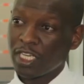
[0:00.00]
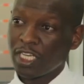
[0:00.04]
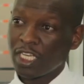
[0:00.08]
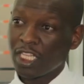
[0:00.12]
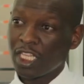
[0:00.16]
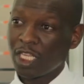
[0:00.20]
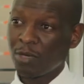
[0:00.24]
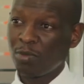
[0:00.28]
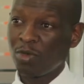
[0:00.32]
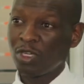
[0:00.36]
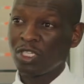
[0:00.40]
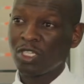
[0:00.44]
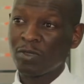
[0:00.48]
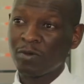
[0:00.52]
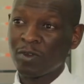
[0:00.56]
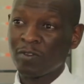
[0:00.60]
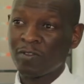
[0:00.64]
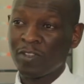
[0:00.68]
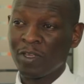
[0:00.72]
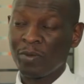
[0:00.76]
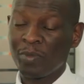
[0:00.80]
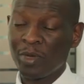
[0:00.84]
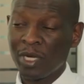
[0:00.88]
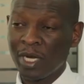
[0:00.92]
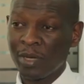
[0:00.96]
the bottom of
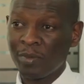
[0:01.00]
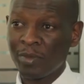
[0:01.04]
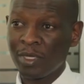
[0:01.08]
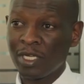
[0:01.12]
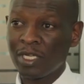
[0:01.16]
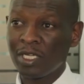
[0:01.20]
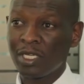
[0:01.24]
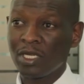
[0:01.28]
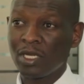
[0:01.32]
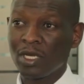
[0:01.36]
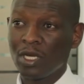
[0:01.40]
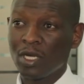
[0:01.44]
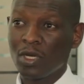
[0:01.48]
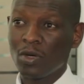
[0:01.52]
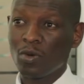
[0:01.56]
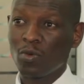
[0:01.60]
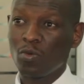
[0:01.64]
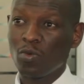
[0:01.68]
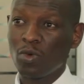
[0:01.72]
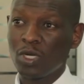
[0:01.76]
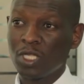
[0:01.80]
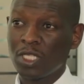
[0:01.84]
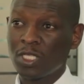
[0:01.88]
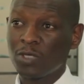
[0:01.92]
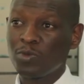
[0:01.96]
the pyramid
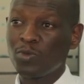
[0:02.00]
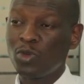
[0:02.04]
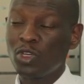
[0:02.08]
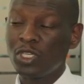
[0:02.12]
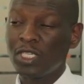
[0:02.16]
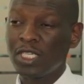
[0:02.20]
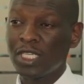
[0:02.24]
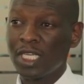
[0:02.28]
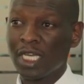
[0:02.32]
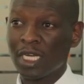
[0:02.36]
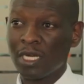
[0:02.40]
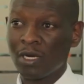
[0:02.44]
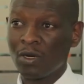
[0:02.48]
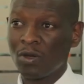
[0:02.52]
with small ticket